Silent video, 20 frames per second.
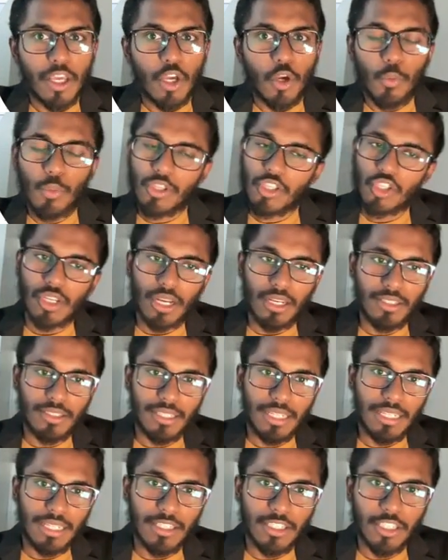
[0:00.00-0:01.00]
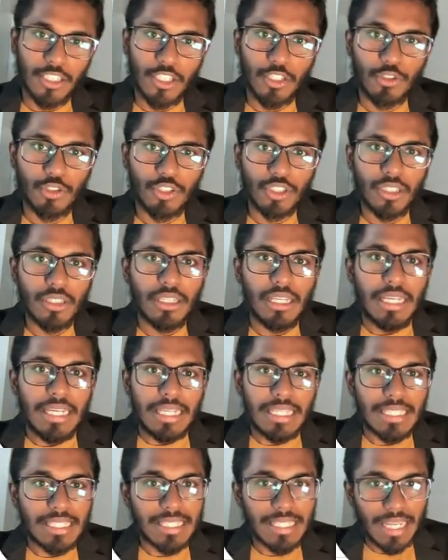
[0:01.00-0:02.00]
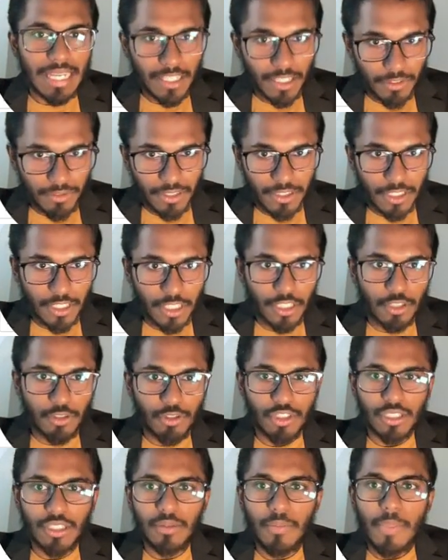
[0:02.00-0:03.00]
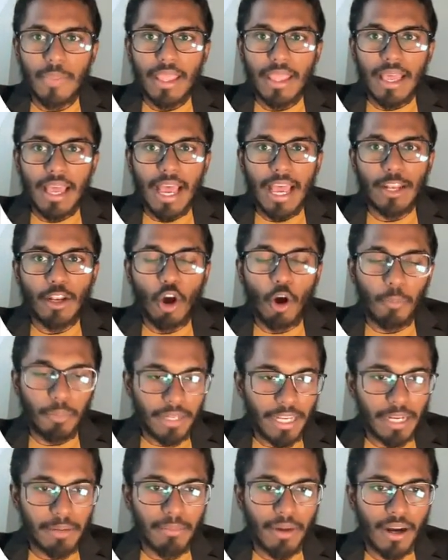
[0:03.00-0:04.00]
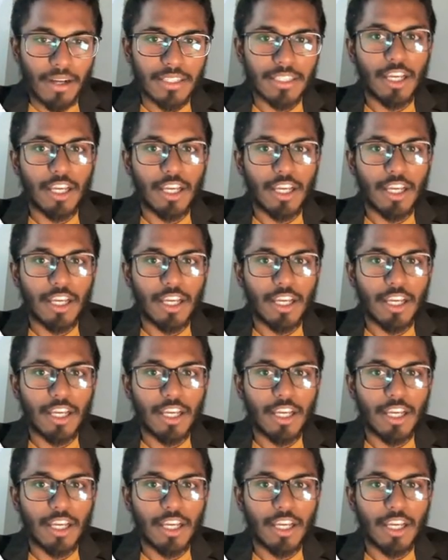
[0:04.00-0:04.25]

which country and institution, state of institution, and obtain marks.